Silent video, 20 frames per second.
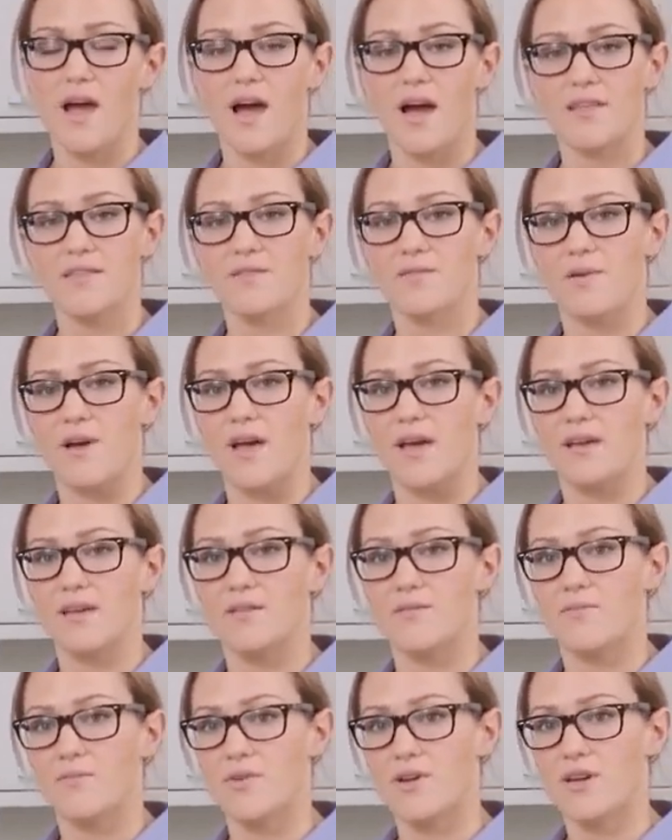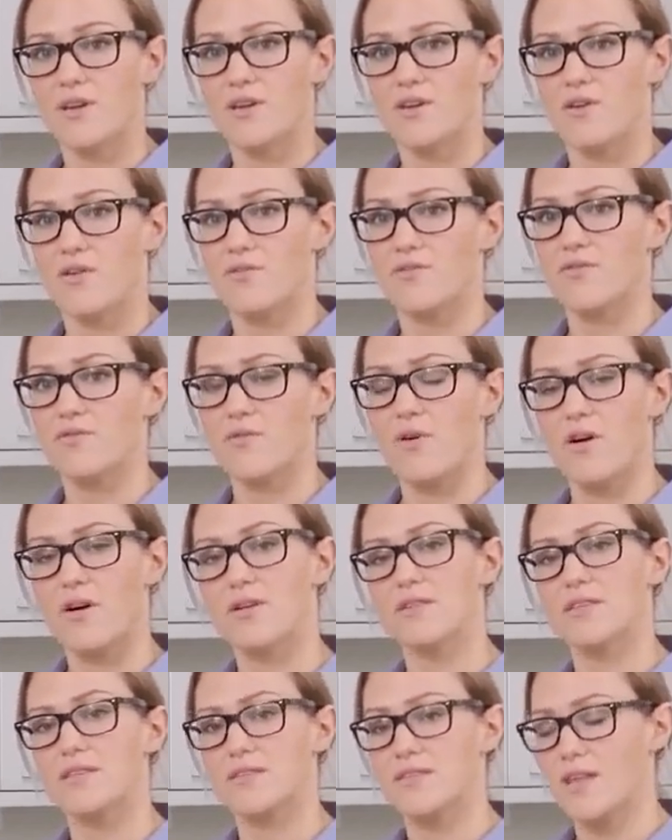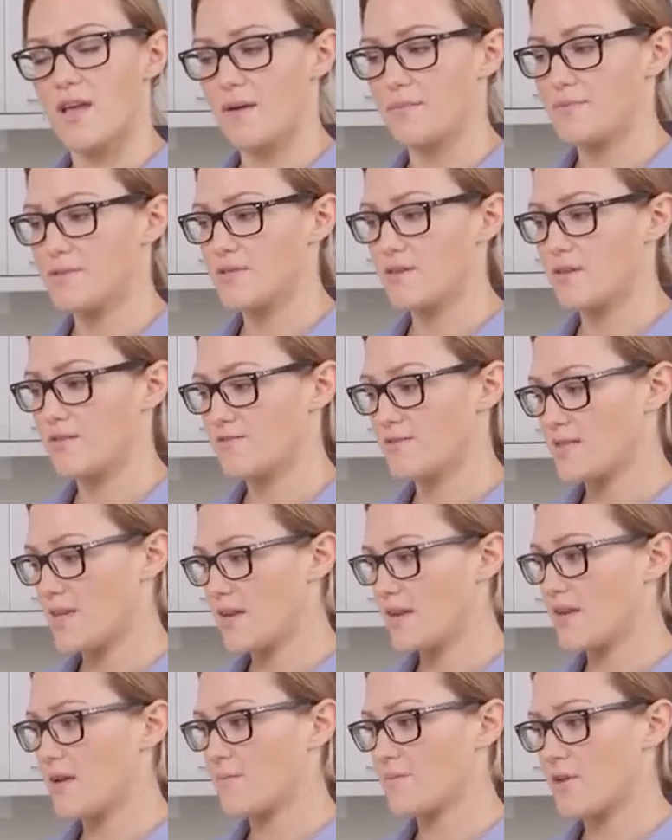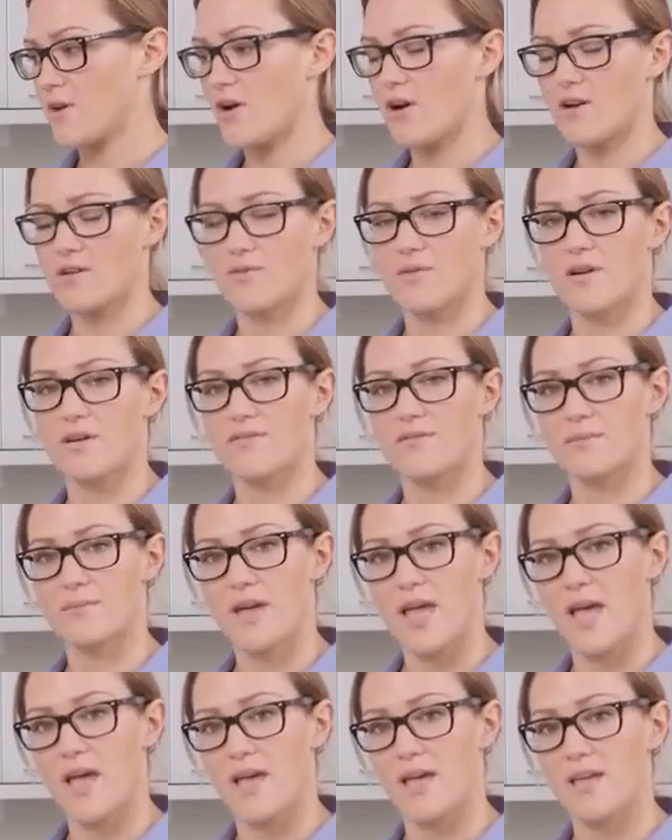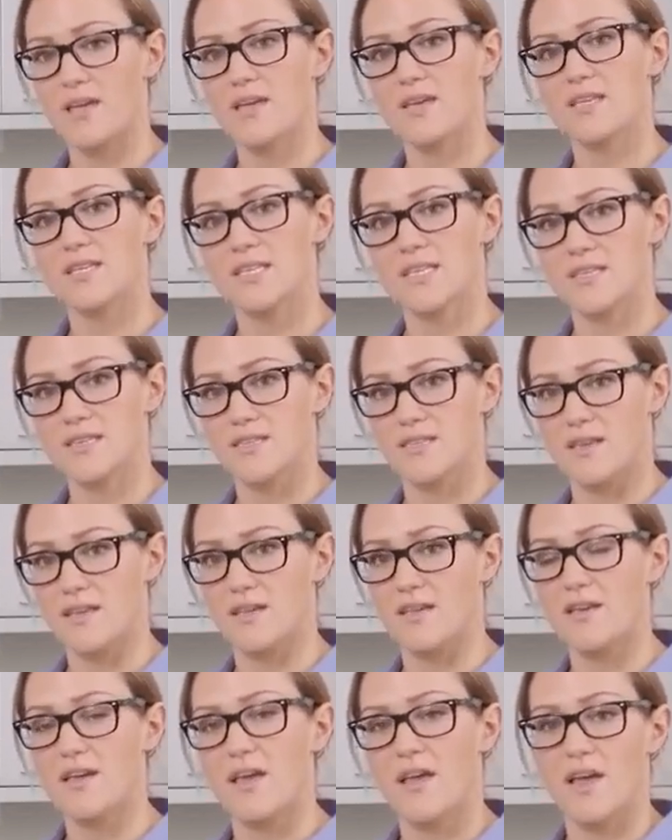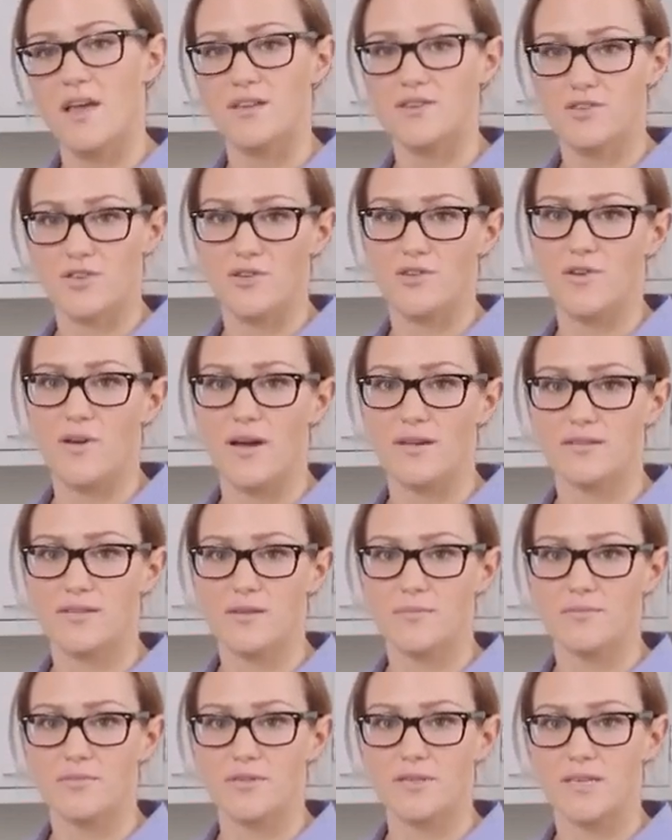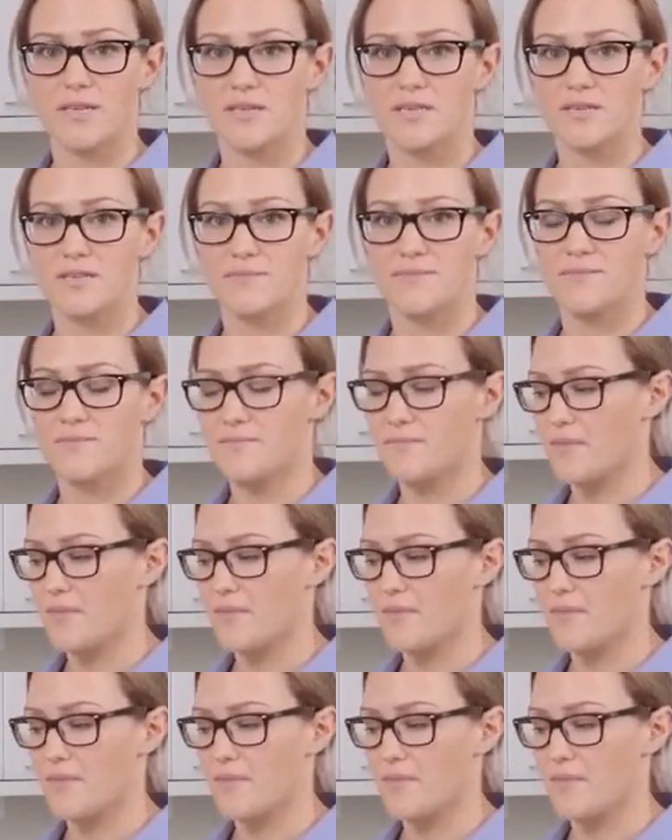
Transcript: Either way, we're going to go through all the steps of setting up the hardware from A to Z and show you how simple it is.